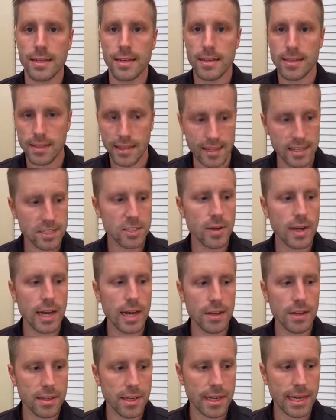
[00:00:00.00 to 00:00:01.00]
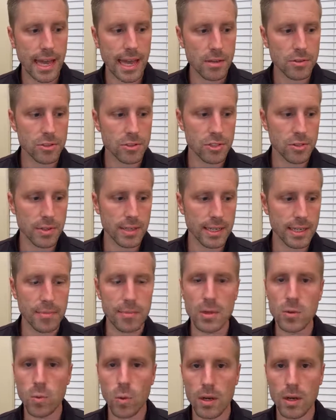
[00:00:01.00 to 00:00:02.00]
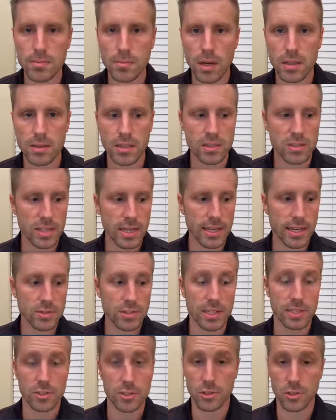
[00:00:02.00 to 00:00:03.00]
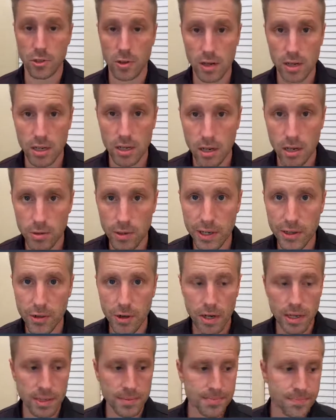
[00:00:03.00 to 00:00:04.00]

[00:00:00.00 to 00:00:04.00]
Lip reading: Let us know how the account's doing. Give me 1 month of sales. Is there a credit card reader on it?